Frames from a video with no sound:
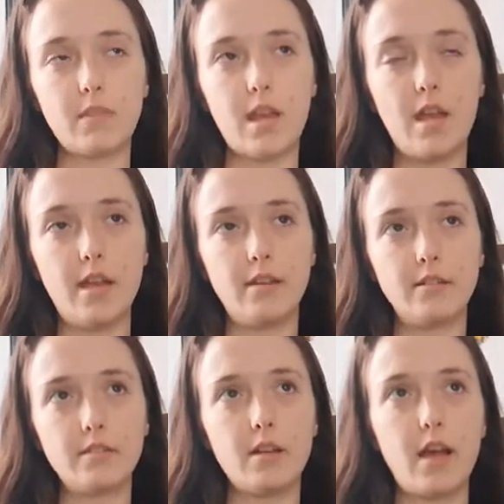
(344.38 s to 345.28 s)

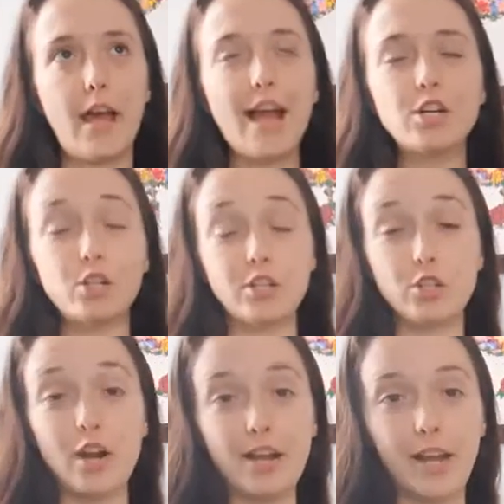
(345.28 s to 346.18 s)
And I actually
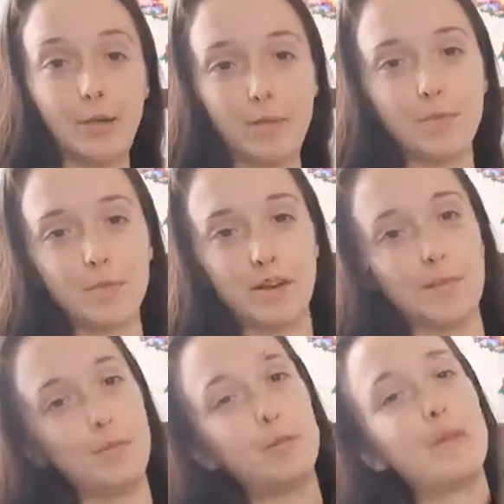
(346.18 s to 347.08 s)
tried it. I remember I
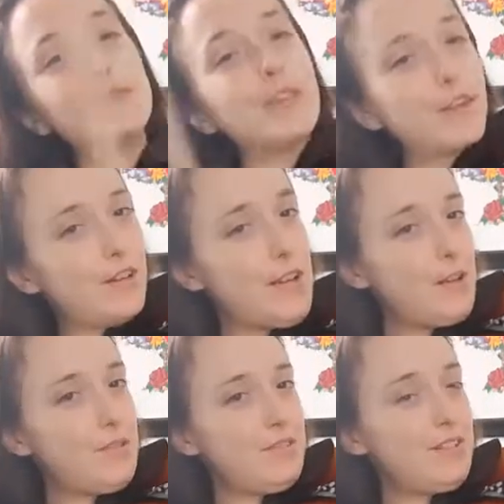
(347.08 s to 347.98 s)
put my finger
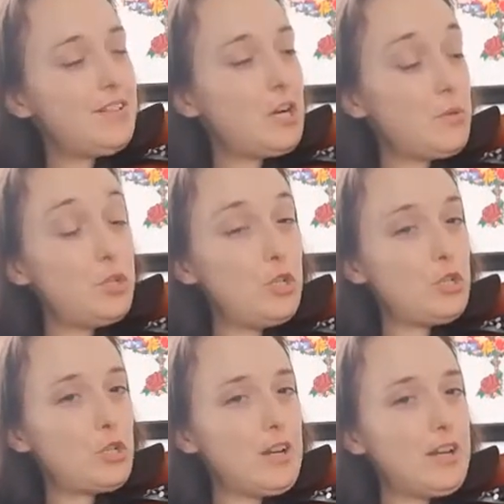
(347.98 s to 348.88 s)
down on the G
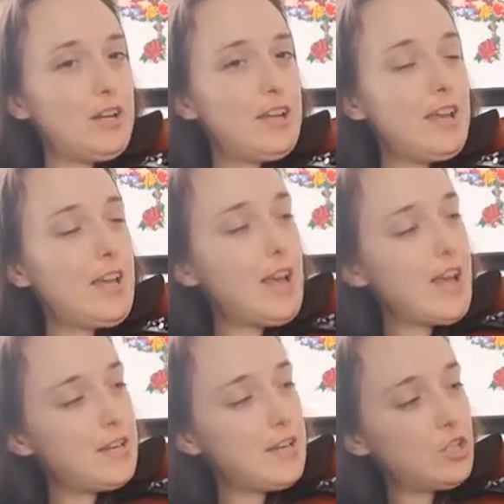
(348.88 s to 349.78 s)
string,
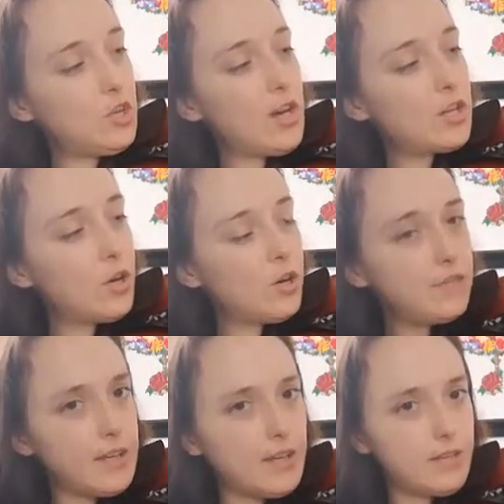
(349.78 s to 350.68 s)
and I tried
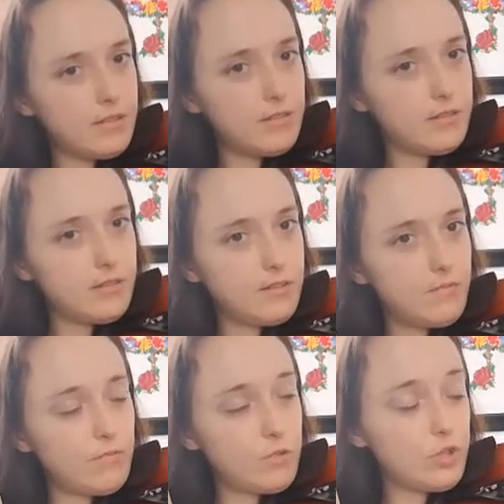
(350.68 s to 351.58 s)
curving it,
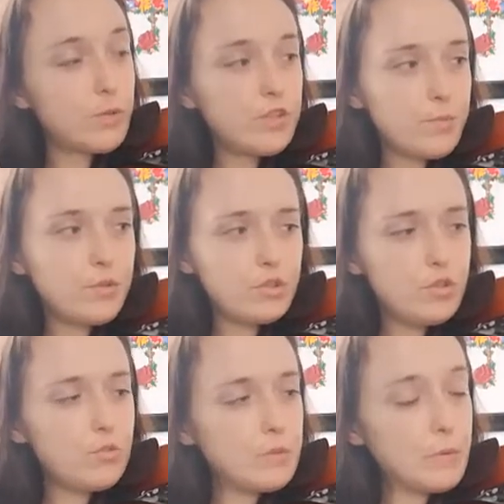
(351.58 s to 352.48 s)
which I was able to
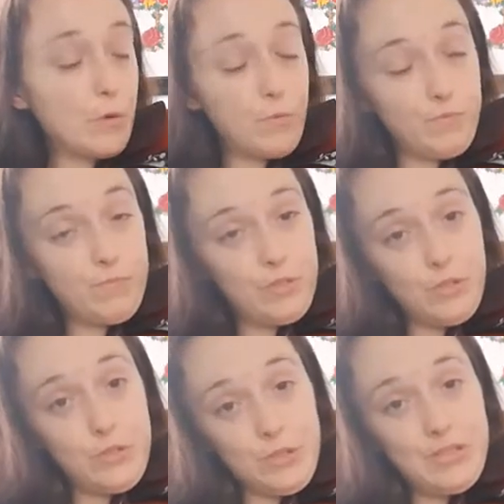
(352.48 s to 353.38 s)
do, which
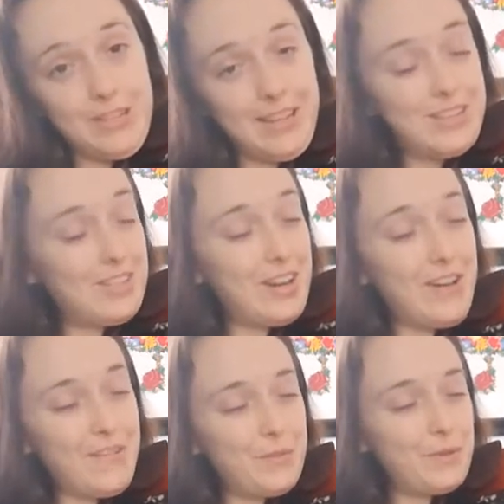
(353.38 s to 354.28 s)
is a good thing, because not
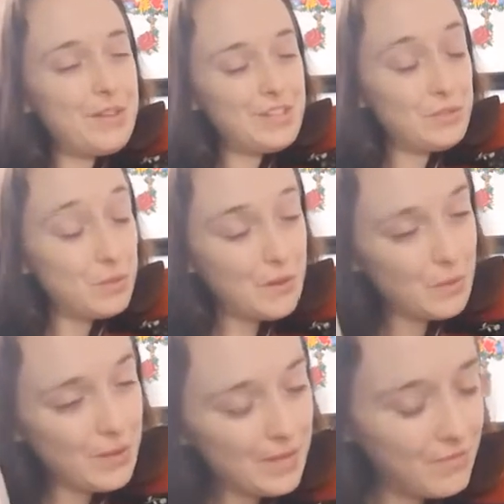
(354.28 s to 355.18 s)
everyone can do it right
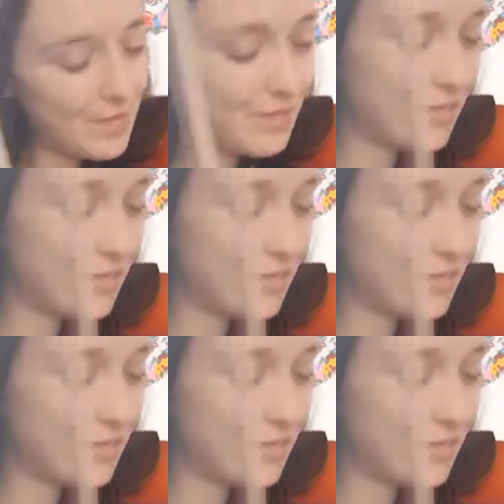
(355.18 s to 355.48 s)
away if they're